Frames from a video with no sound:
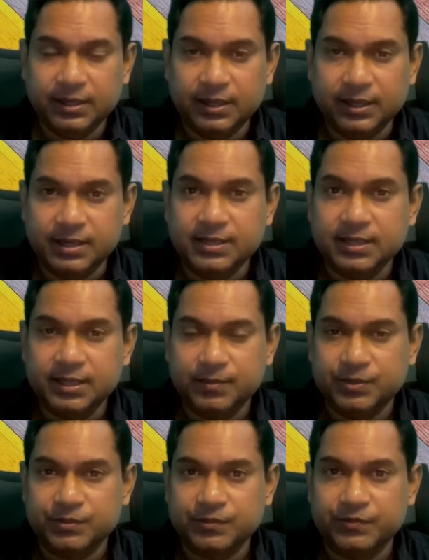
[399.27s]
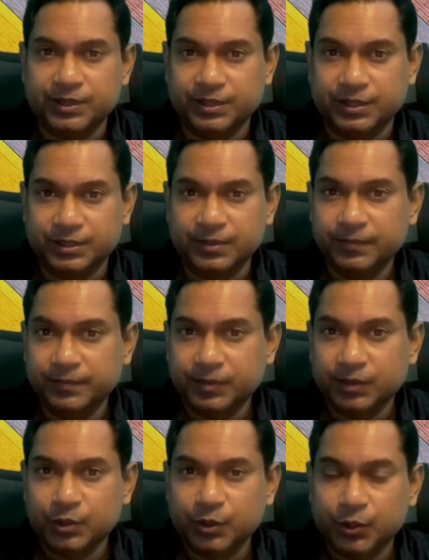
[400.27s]
in terms of whether
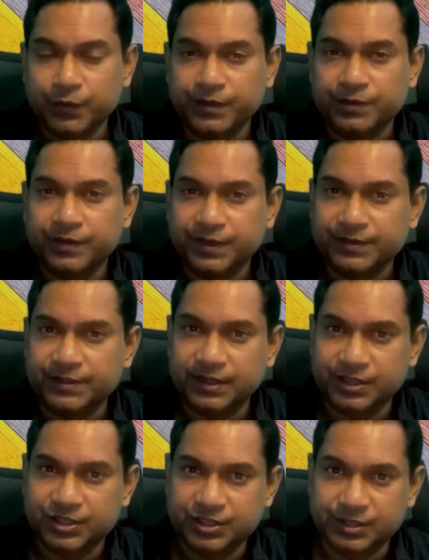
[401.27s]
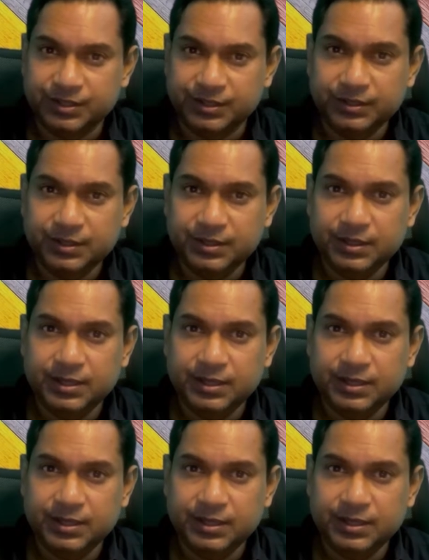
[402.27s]
COVID vaccination